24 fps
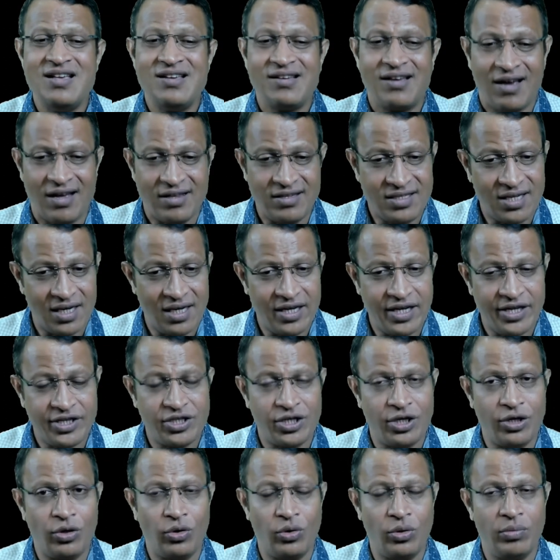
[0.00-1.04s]

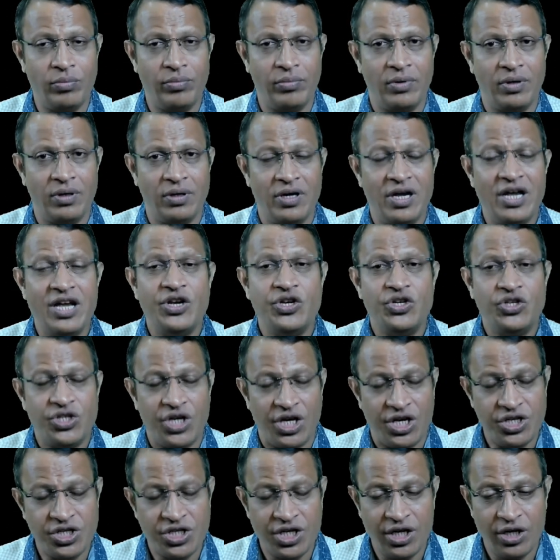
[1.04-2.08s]
consultation room,
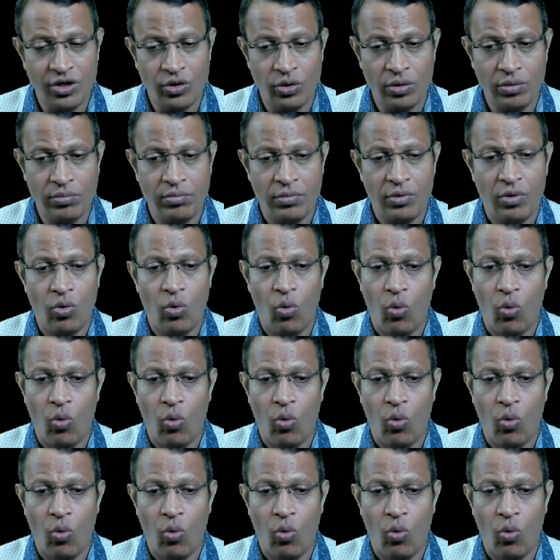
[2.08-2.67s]
changing room,